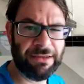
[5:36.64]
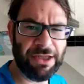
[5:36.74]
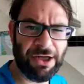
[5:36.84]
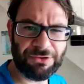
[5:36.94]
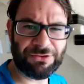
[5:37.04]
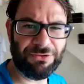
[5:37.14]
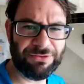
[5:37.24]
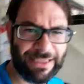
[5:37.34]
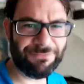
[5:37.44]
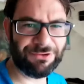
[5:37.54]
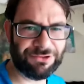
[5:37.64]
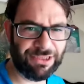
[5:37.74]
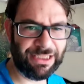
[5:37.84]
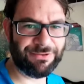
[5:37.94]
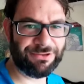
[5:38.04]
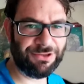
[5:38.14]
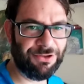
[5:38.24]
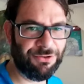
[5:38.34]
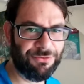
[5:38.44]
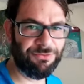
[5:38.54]
the hustle never sleeps.
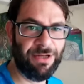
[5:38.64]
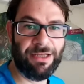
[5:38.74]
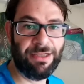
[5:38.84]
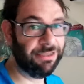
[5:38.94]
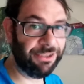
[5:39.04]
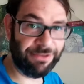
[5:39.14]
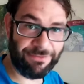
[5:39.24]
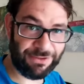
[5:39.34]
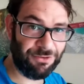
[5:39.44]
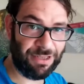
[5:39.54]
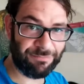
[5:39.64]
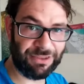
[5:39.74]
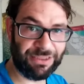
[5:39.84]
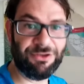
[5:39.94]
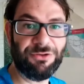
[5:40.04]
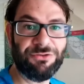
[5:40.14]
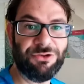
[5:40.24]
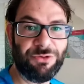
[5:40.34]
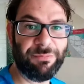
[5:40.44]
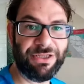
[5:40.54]
So, you know, even though I'm gonna go
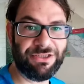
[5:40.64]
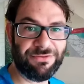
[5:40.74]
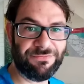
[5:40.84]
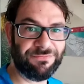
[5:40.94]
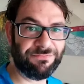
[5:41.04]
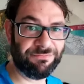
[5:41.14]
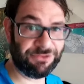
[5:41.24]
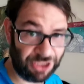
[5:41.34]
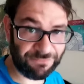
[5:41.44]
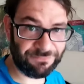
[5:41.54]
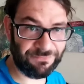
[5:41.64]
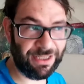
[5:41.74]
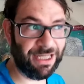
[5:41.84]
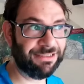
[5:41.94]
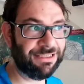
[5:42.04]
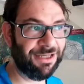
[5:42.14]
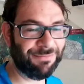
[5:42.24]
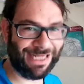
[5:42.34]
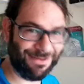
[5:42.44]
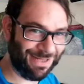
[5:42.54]
do a bunch of stuff and
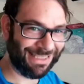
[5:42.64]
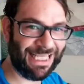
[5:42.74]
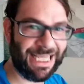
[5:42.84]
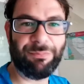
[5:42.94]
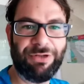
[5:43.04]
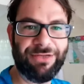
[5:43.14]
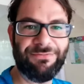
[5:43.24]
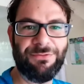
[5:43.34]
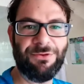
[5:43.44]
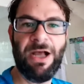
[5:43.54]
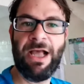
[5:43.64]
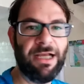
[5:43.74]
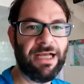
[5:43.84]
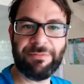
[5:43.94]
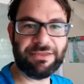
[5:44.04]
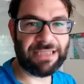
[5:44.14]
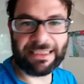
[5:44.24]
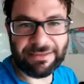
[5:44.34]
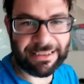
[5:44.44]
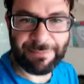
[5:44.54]
I got my day pretty full, I
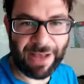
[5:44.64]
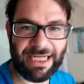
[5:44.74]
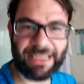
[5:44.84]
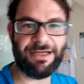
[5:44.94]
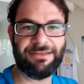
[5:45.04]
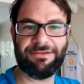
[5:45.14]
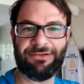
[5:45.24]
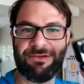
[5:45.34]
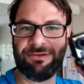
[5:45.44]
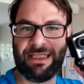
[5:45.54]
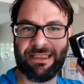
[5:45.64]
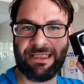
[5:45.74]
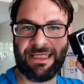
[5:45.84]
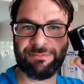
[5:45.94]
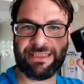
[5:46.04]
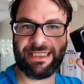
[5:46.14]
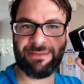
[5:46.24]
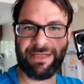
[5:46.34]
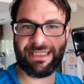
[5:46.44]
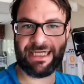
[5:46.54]
just keep adding on. So like again, I'm taking
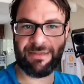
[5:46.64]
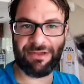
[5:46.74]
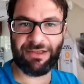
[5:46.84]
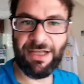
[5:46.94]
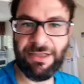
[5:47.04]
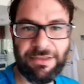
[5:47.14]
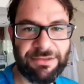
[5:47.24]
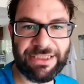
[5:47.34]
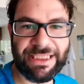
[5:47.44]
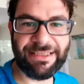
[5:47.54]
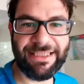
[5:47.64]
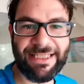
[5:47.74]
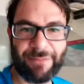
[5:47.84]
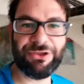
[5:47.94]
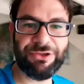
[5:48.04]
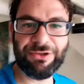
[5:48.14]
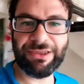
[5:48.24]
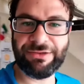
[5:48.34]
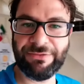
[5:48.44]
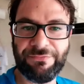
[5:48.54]
my camera, seizing the opportunity
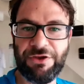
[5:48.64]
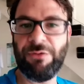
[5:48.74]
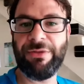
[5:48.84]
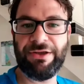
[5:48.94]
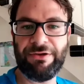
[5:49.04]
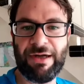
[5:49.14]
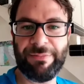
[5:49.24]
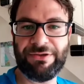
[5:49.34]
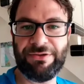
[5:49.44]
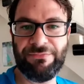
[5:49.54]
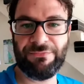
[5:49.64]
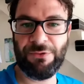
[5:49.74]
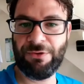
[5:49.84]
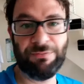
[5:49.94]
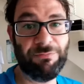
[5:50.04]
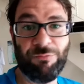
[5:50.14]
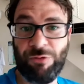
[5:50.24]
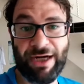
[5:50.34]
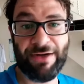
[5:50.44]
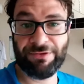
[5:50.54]
to film another episode for
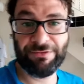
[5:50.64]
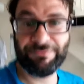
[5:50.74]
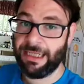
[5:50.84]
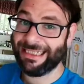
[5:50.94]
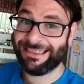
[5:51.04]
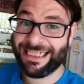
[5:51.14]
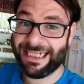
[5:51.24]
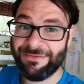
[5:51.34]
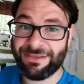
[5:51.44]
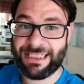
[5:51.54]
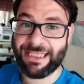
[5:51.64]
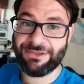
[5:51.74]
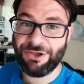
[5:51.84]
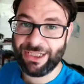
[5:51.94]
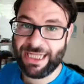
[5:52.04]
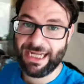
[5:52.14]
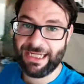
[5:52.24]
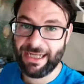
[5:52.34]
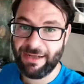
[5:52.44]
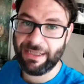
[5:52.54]
whenever. It's not even 10:30
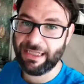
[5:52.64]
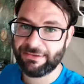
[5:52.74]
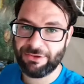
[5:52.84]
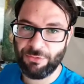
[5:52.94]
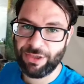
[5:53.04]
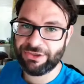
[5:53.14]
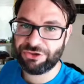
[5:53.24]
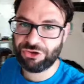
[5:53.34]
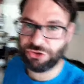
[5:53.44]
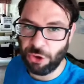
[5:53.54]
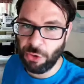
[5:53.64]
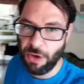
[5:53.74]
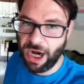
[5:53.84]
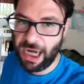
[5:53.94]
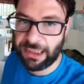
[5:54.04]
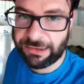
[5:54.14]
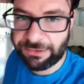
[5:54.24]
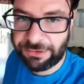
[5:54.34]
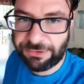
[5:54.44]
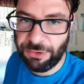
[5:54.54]
a.m. and it's already so hot and
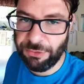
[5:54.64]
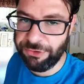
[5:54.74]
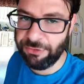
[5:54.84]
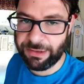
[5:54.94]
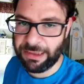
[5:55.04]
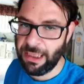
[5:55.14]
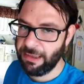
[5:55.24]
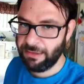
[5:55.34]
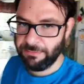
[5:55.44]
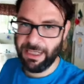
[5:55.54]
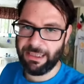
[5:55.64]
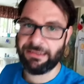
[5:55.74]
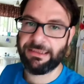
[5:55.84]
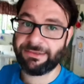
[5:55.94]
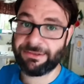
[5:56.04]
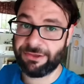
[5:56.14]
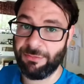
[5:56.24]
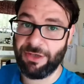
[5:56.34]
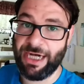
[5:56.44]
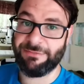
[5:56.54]
so humid. Man, this
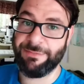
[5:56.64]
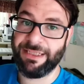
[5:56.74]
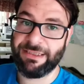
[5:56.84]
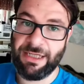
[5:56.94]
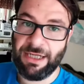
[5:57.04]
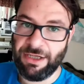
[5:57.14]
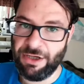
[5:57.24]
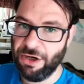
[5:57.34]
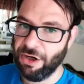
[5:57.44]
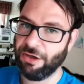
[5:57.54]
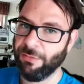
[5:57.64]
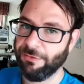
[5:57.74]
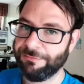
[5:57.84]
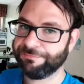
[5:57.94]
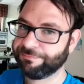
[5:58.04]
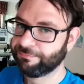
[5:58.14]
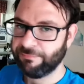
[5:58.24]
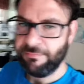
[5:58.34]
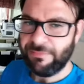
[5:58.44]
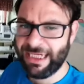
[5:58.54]
summer has been horrible.
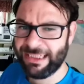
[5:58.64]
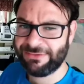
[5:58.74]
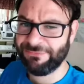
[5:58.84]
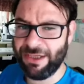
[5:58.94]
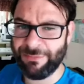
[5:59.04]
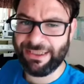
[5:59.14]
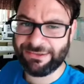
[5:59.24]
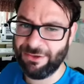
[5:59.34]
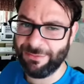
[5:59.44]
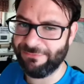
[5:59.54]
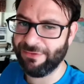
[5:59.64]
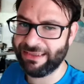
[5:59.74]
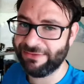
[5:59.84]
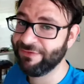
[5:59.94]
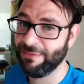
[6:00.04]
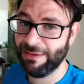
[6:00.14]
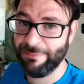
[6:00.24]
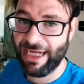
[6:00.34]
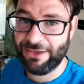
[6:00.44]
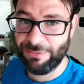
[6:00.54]
And it's funny because all my friends and family
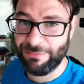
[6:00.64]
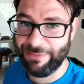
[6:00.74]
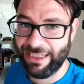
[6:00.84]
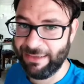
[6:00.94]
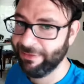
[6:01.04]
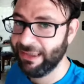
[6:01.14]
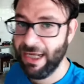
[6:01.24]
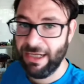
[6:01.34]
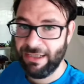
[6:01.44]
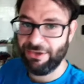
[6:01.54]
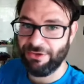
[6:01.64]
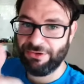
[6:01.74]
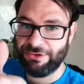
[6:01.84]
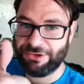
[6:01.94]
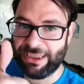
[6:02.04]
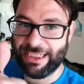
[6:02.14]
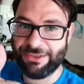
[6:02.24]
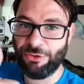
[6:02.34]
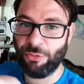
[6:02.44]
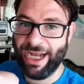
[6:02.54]
back home in Miami, you know, they're just getting
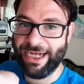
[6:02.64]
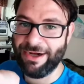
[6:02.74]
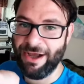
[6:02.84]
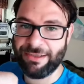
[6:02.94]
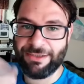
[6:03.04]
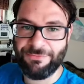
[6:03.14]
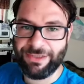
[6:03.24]
their rain on, and over